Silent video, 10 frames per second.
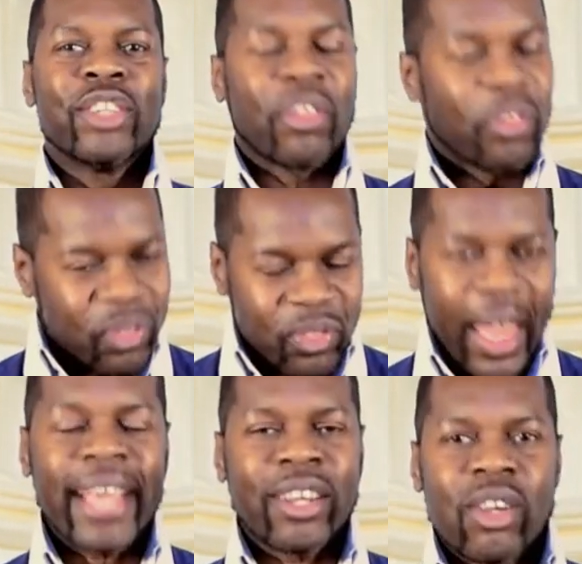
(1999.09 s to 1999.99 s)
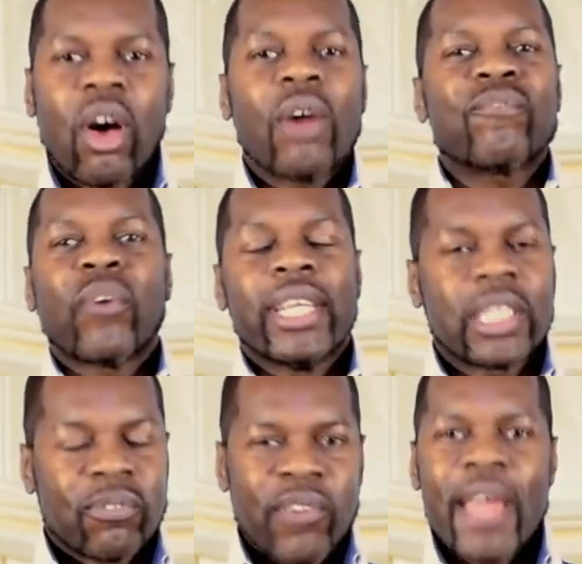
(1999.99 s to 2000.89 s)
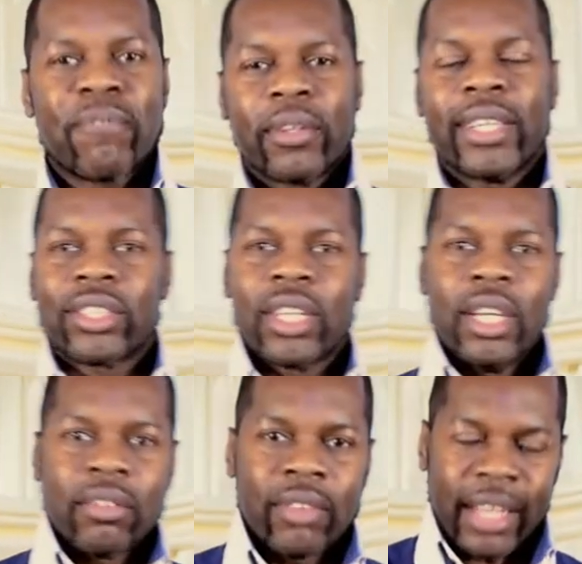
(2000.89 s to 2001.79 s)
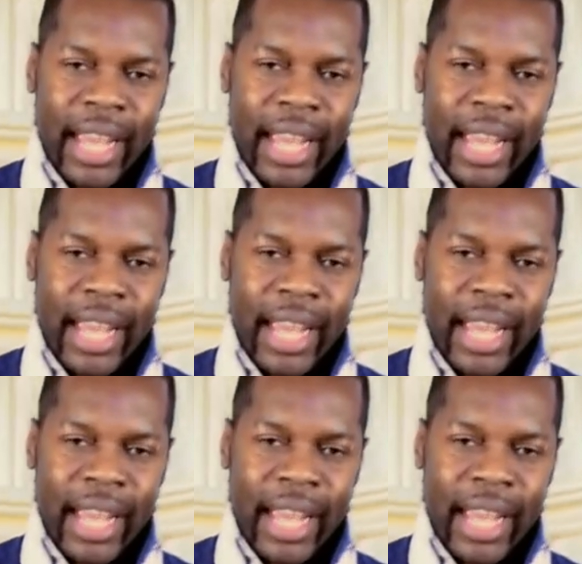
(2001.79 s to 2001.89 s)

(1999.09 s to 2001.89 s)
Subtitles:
To thank God for his faithfulness, that